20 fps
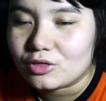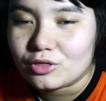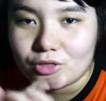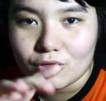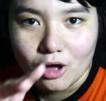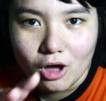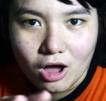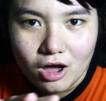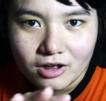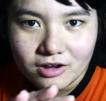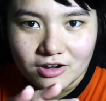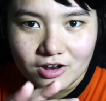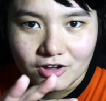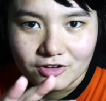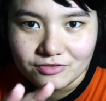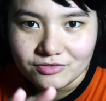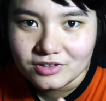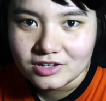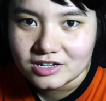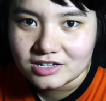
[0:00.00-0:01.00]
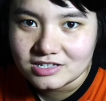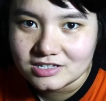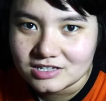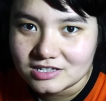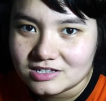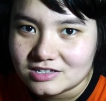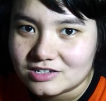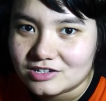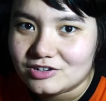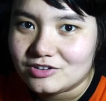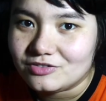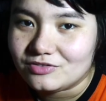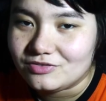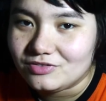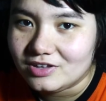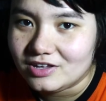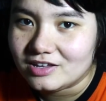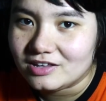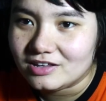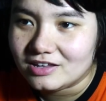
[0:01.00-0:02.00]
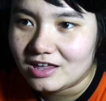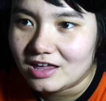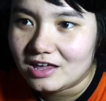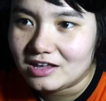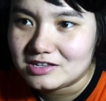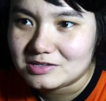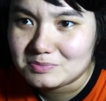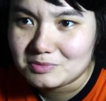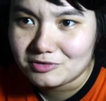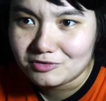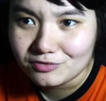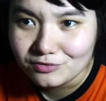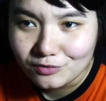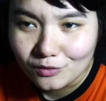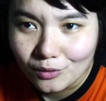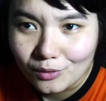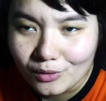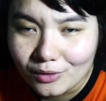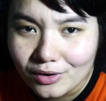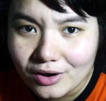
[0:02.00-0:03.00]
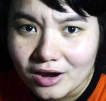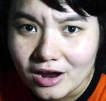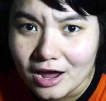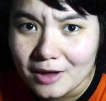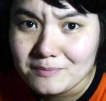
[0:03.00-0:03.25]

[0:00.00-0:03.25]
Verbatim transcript: thought of the existence of vegan cakes before.